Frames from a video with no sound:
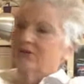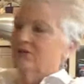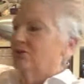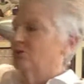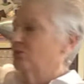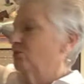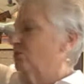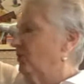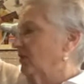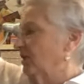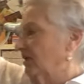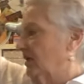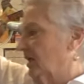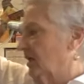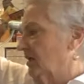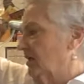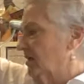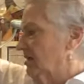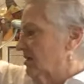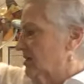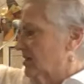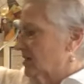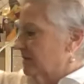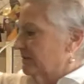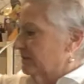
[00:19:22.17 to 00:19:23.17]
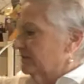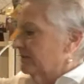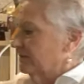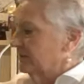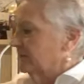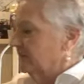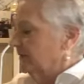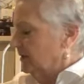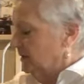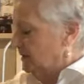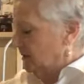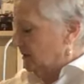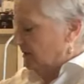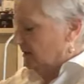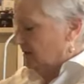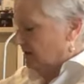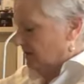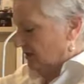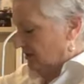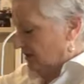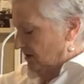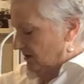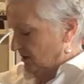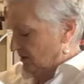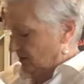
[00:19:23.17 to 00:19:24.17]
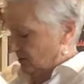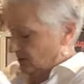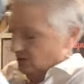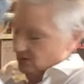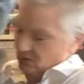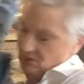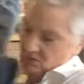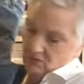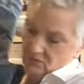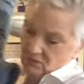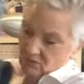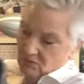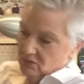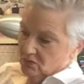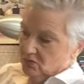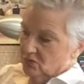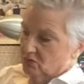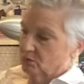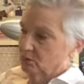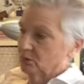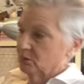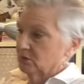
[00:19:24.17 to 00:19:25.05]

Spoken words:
know what that is in normal